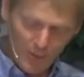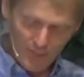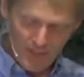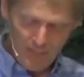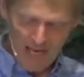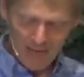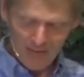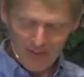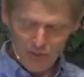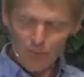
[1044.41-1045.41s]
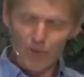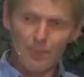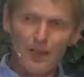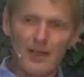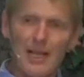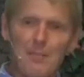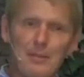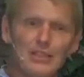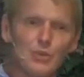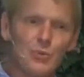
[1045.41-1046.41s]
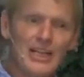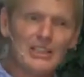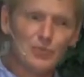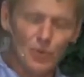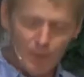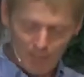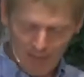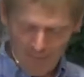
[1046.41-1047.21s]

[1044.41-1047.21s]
to the pattern of this world, but be transformed